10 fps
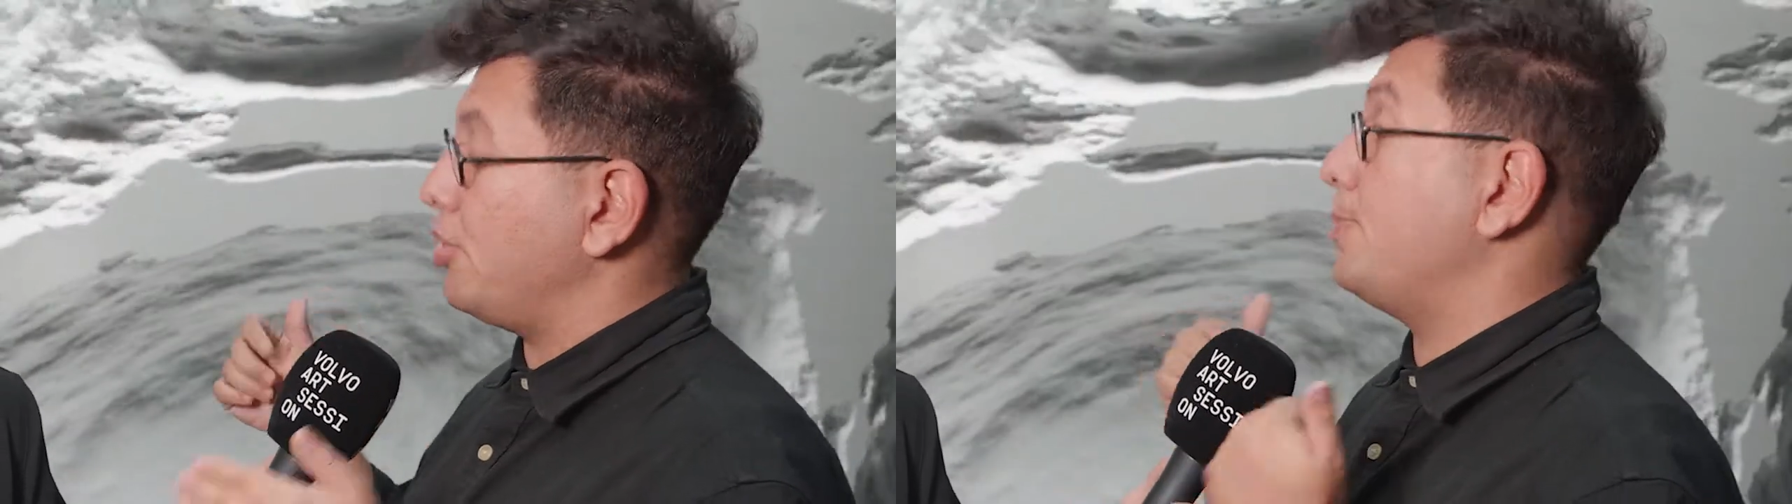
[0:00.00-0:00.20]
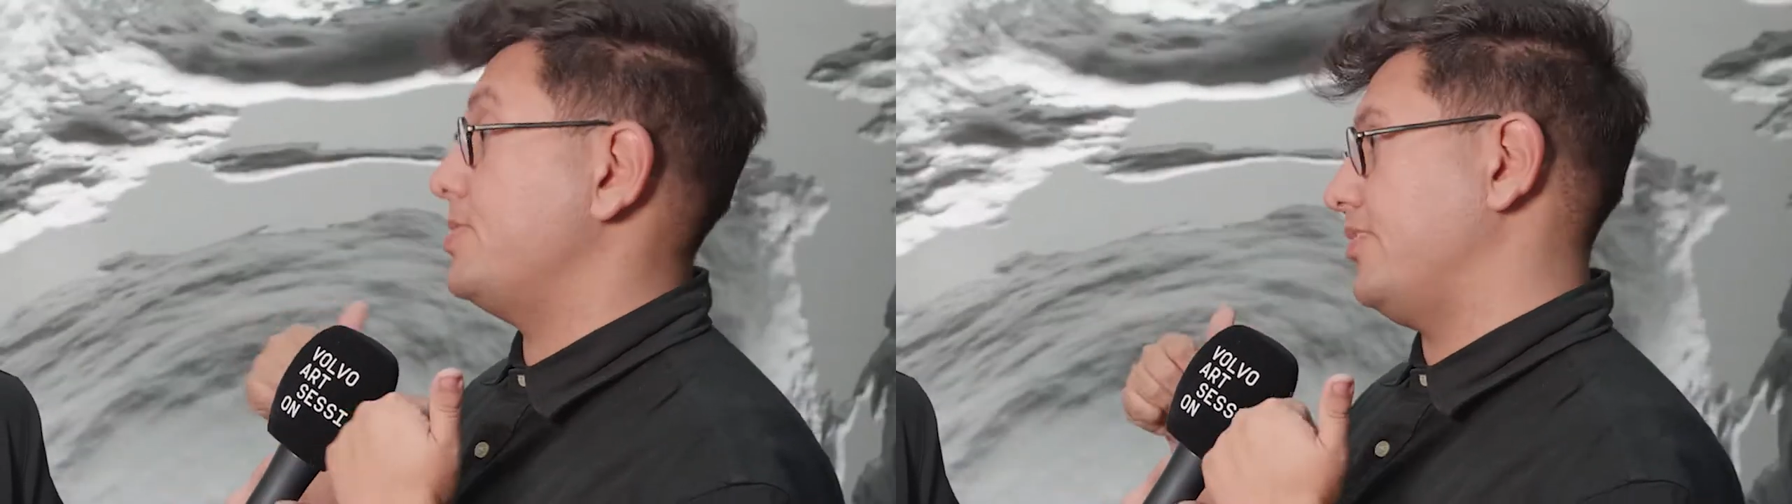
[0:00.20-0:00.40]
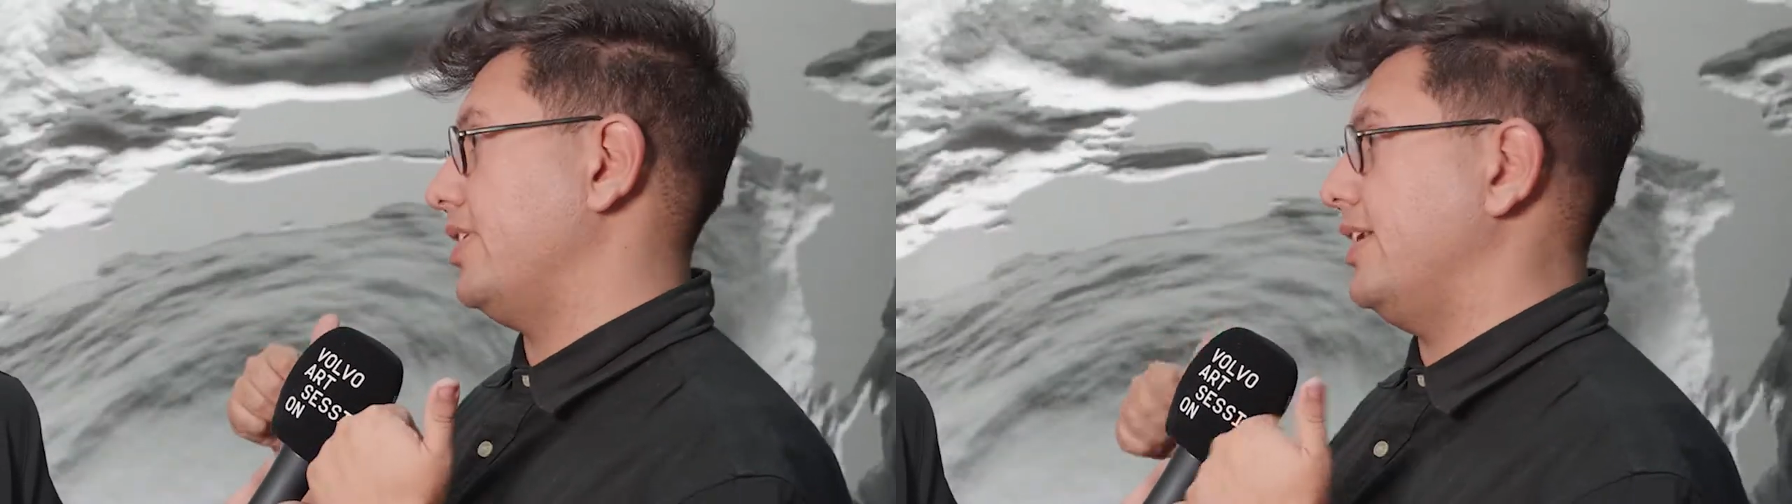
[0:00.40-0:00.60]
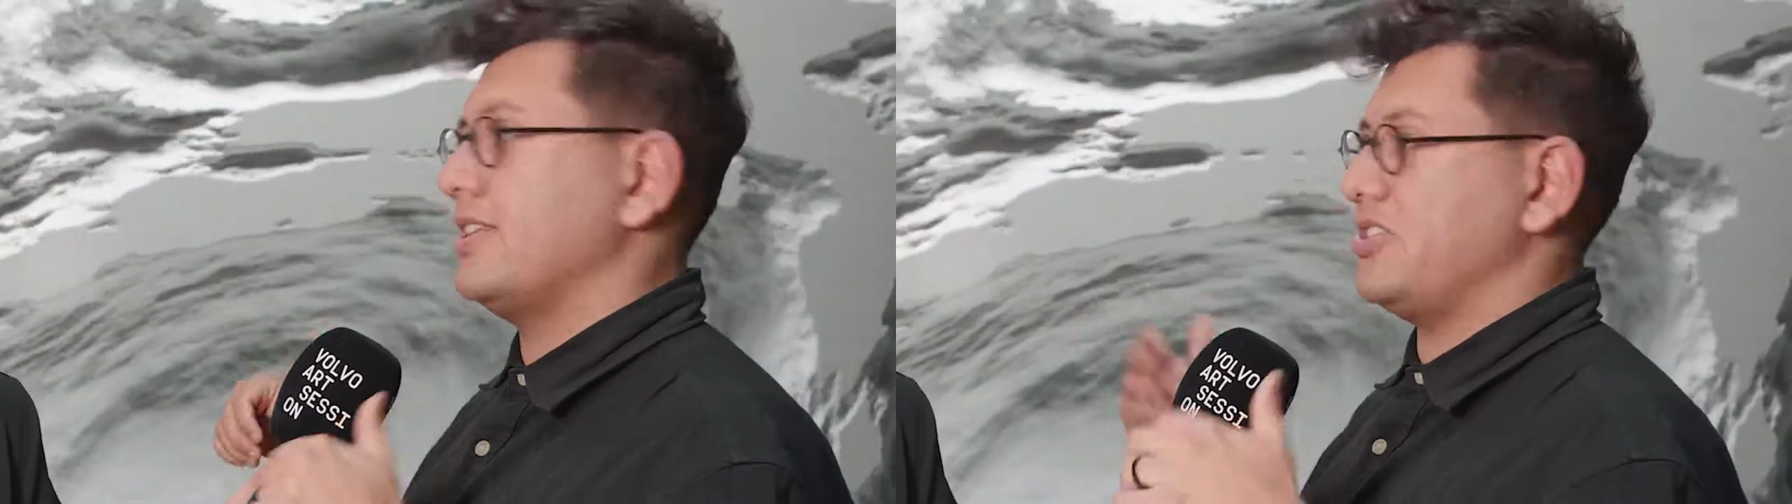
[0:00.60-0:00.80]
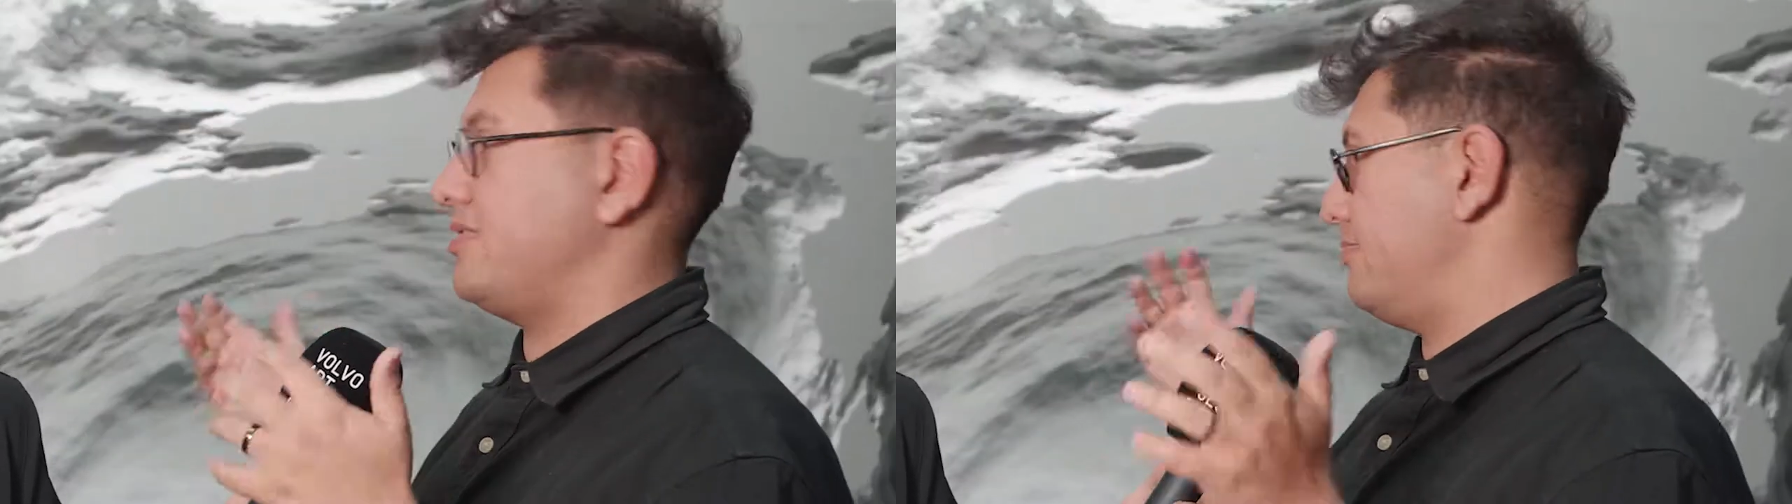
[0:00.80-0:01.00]
purposefully,
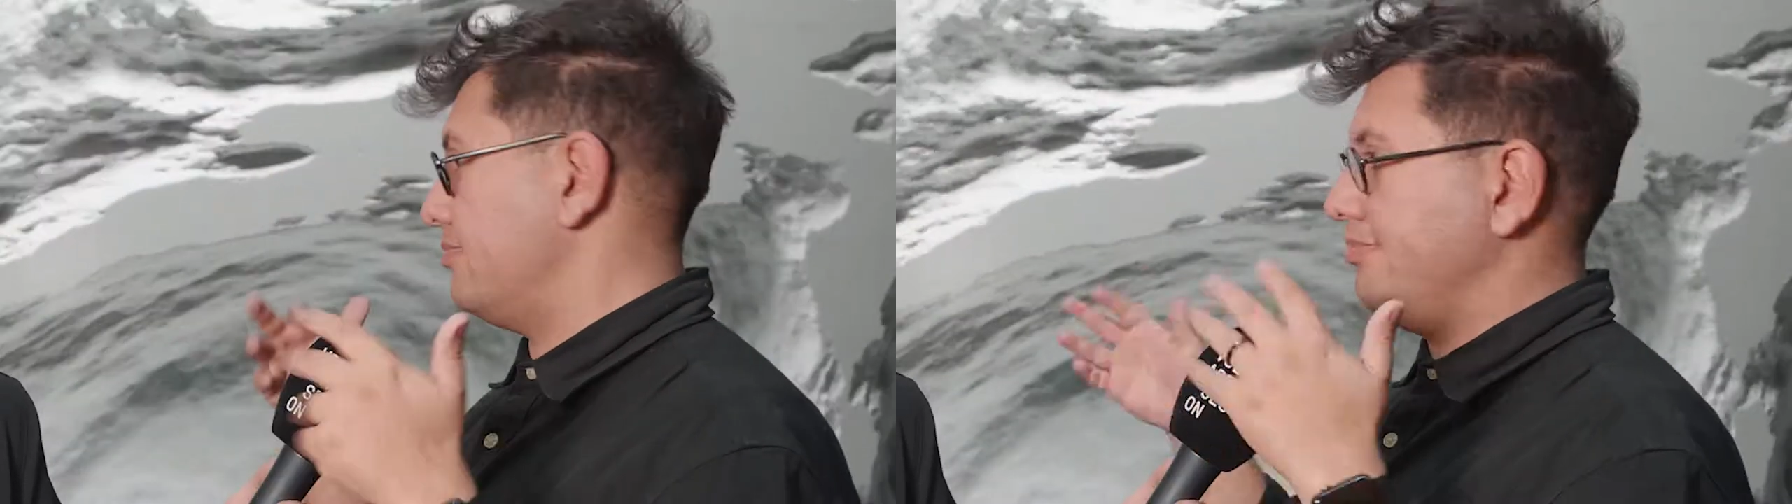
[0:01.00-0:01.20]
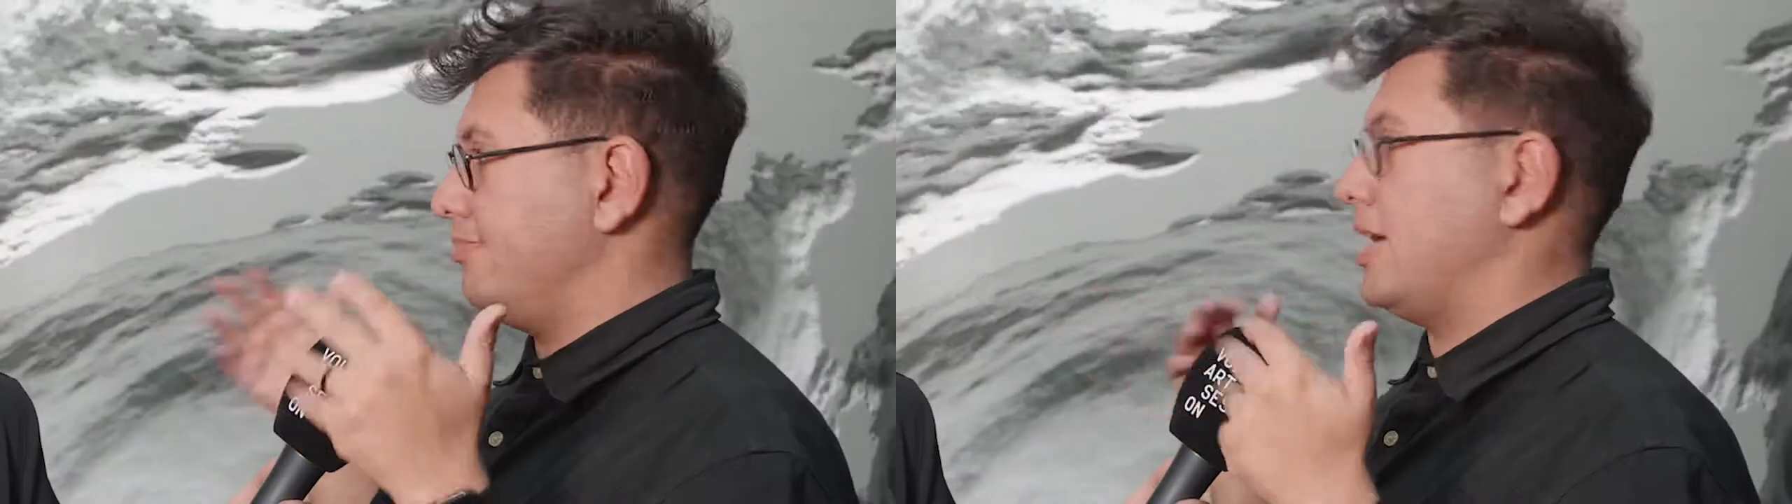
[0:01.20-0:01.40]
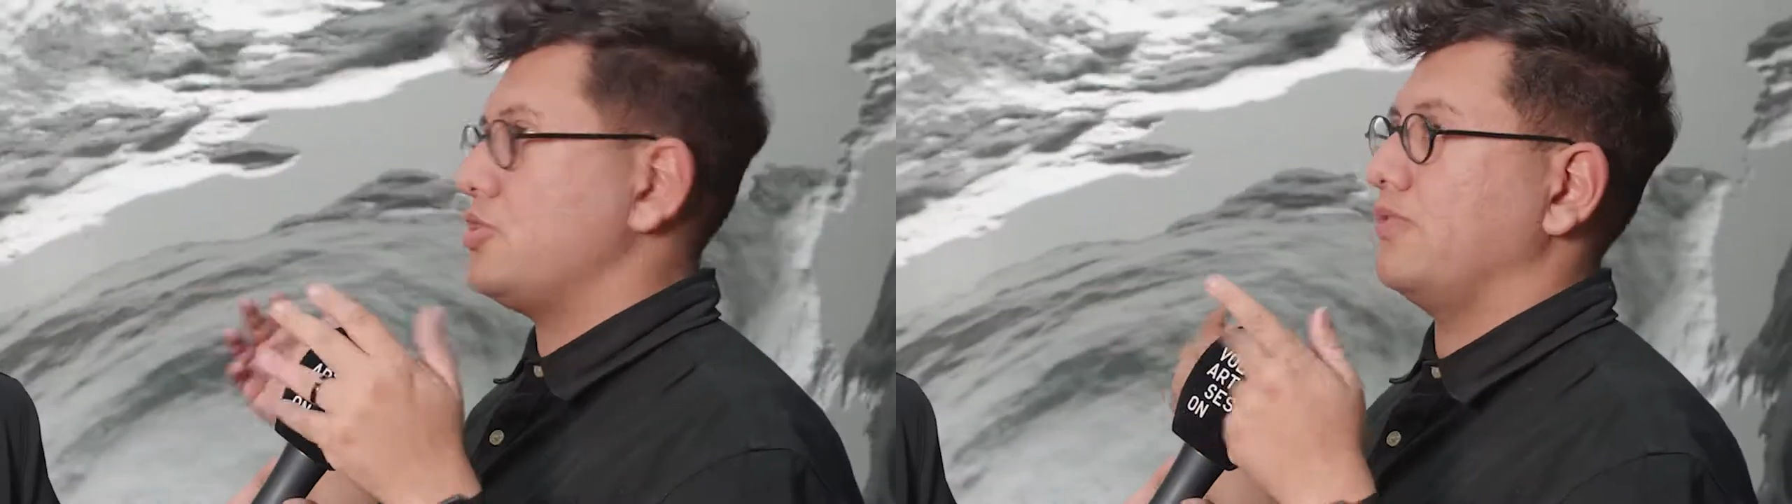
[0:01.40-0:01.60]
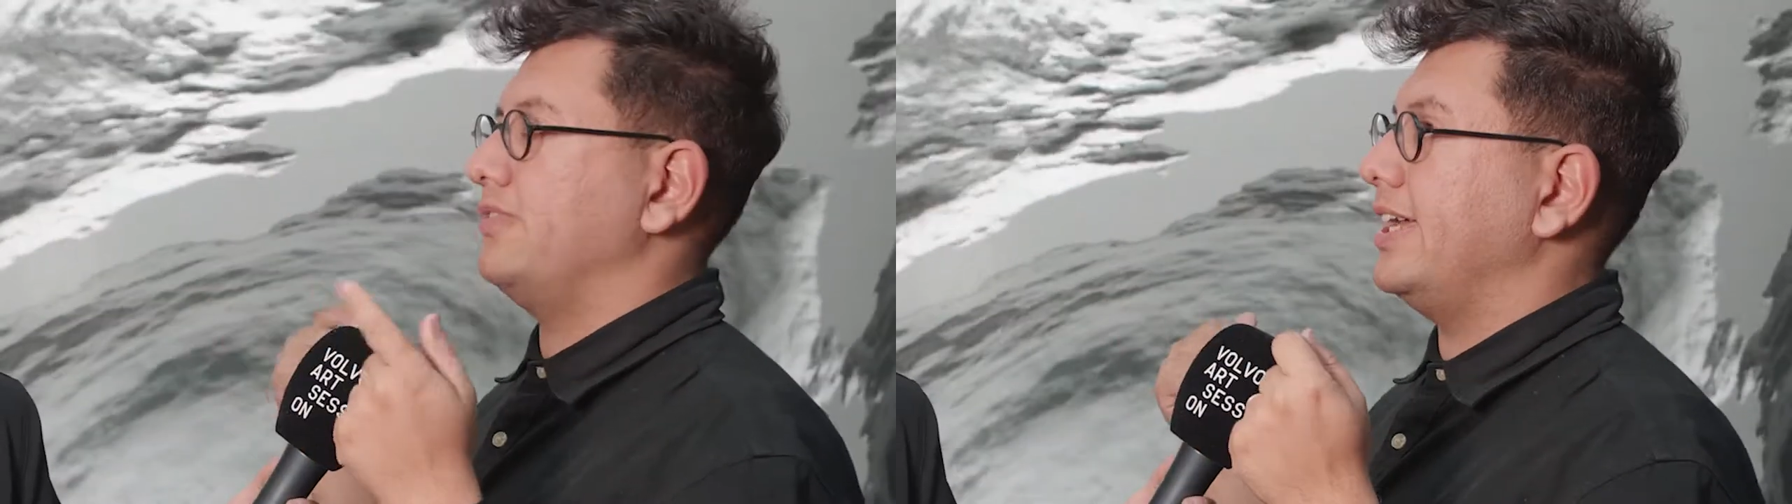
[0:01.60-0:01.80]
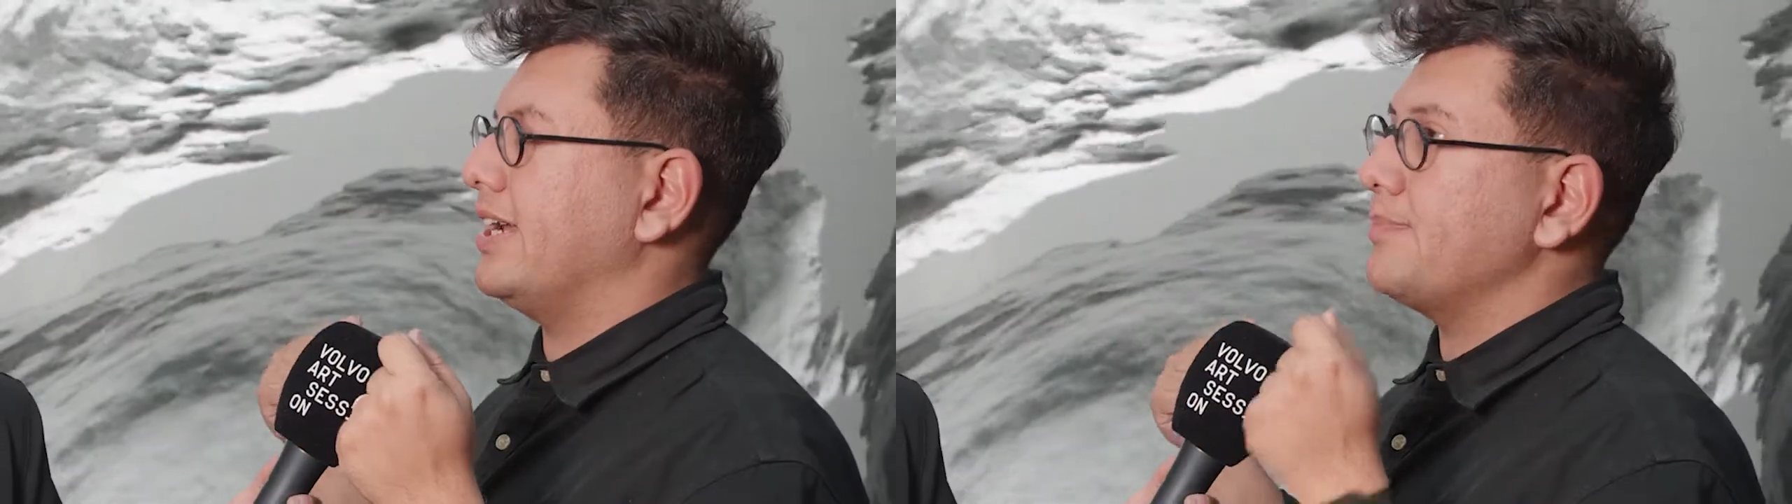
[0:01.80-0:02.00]
not just bunch
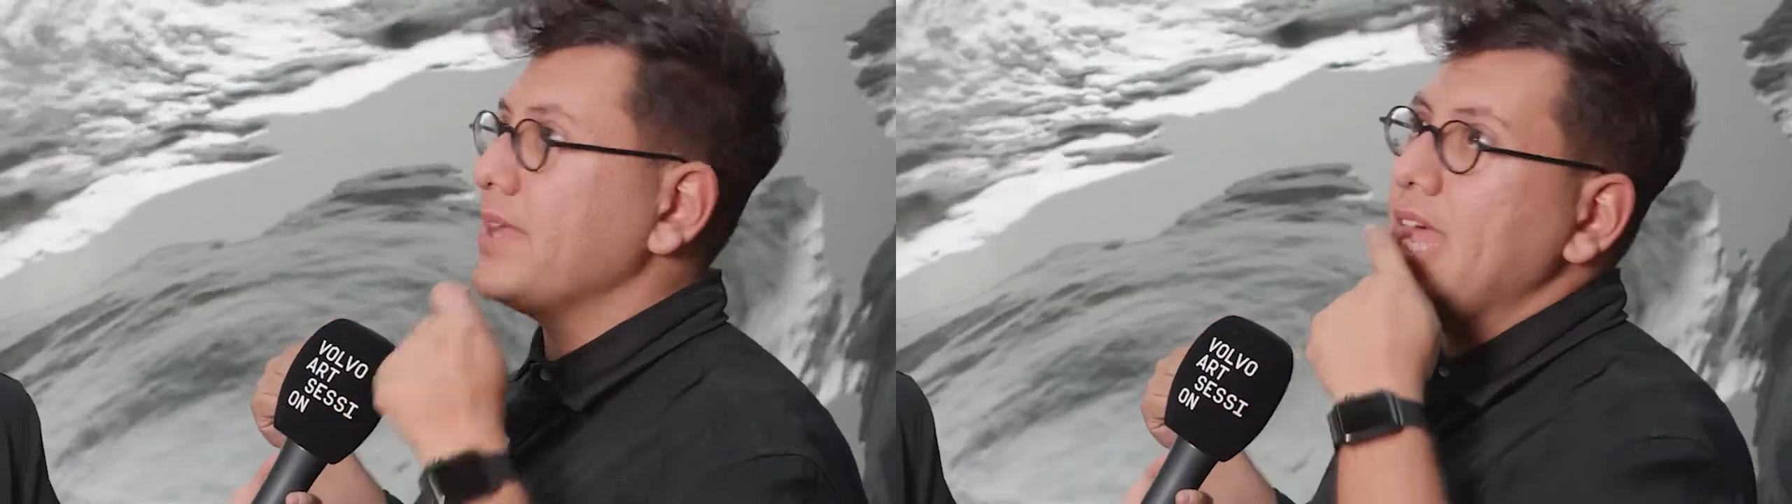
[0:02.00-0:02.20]
of data.